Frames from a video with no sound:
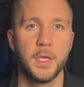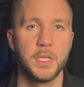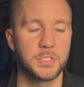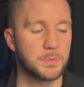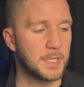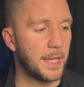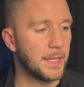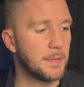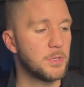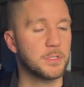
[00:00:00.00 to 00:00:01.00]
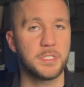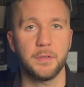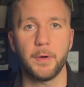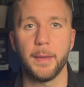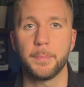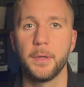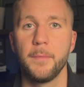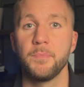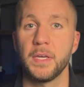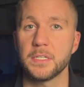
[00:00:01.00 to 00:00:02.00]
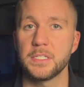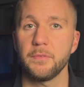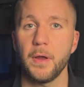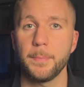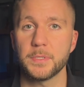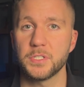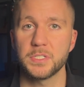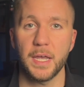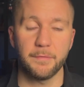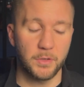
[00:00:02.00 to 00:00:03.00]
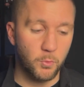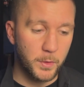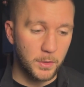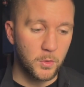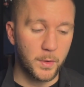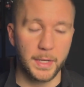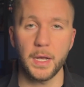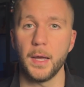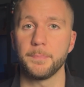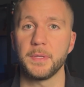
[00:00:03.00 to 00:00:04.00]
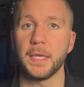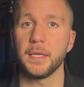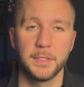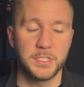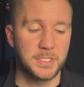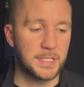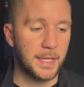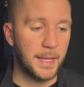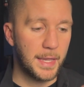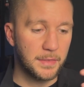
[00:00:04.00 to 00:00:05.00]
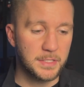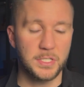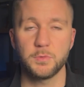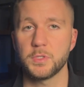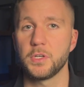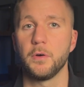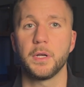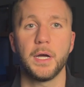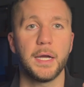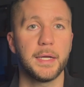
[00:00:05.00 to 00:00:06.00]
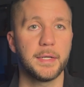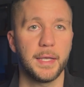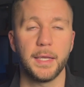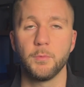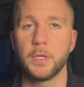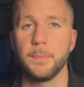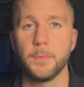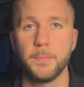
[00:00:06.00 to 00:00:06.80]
So we'll say, hey, give me your SITREP. And a SITREP is just kind of a real quick update, just saying, hey, this is what's going on, and we'll keep you